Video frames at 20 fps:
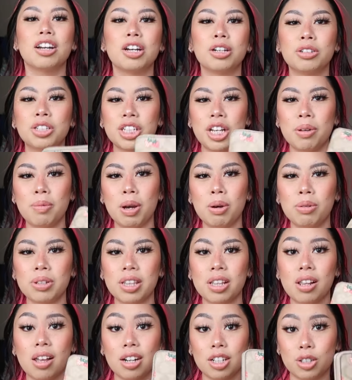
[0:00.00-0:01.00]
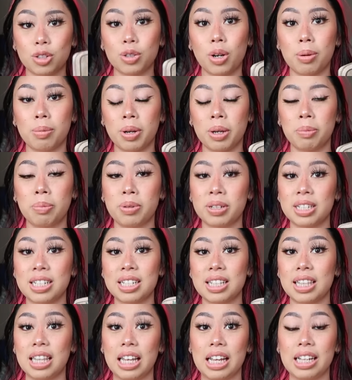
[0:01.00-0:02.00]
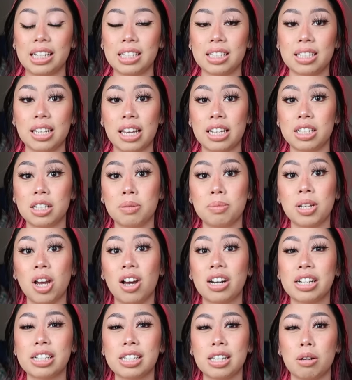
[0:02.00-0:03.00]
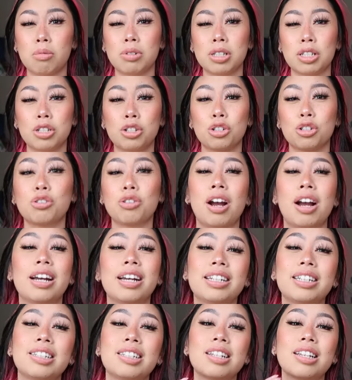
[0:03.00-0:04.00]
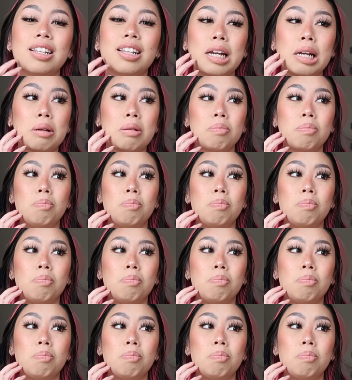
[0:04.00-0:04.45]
Coach came out with a lot of strawberry printed things and to be honest, I wasn't trying to like